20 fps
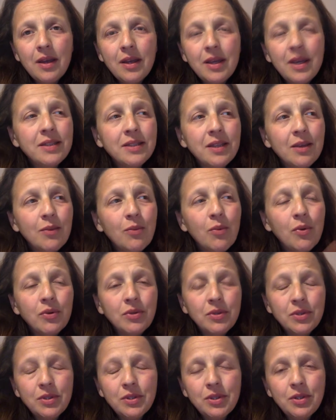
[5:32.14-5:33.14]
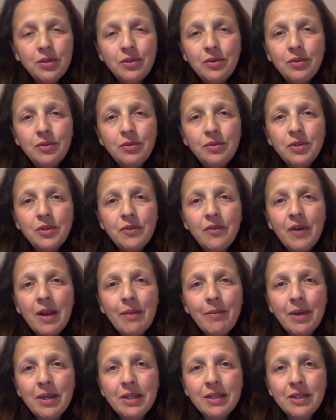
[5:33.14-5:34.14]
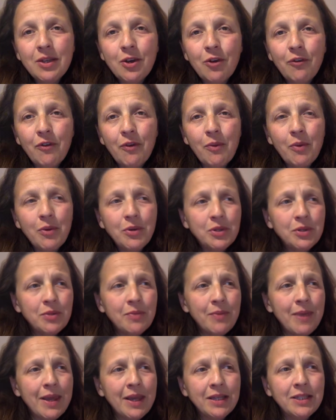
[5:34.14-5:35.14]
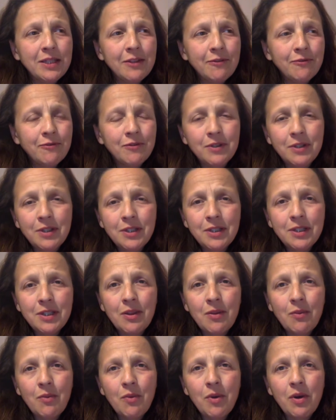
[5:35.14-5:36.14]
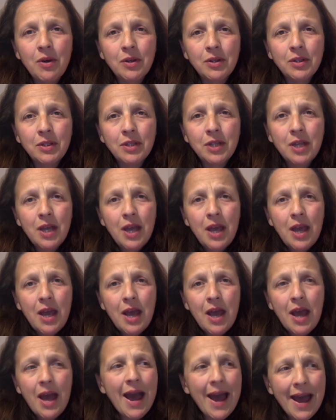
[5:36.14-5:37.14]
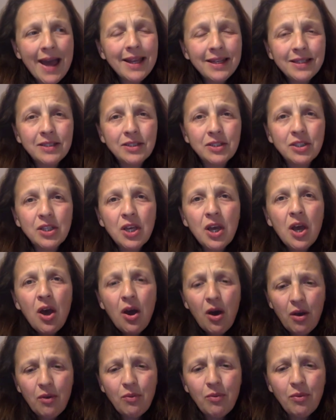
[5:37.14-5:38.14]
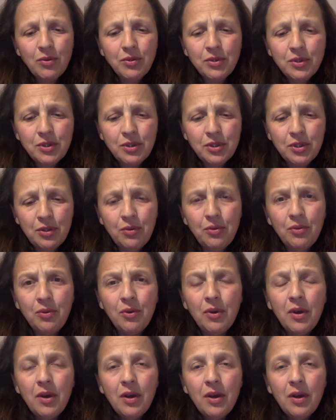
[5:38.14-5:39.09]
Yes, I want to develop myself. I want to make a difference in the world, and I want to